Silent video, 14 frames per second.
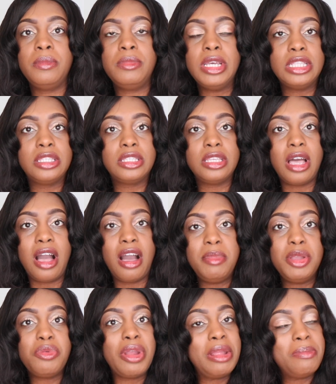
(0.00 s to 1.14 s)
It's
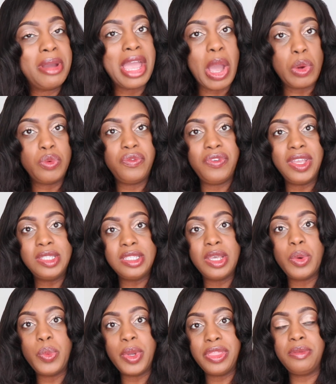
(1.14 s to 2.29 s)
hubby rate my outfit
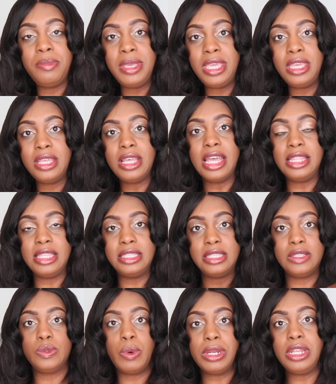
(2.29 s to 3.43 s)
with me, and this
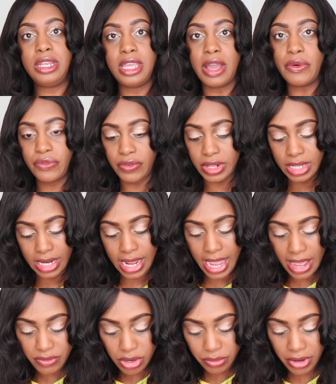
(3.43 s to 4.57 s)
is one of the outfit that I
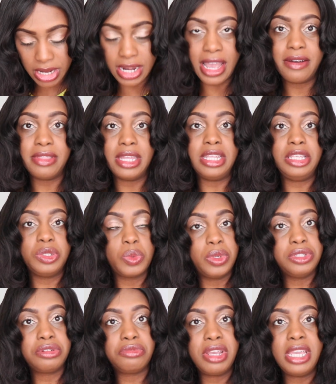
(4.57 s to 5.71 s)
have on right now that he's going
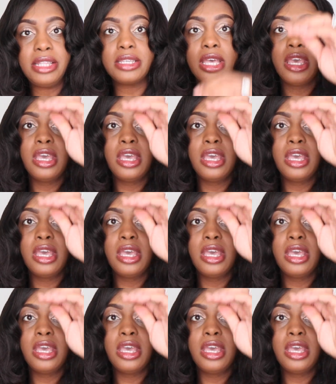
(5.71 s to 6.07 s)
to rate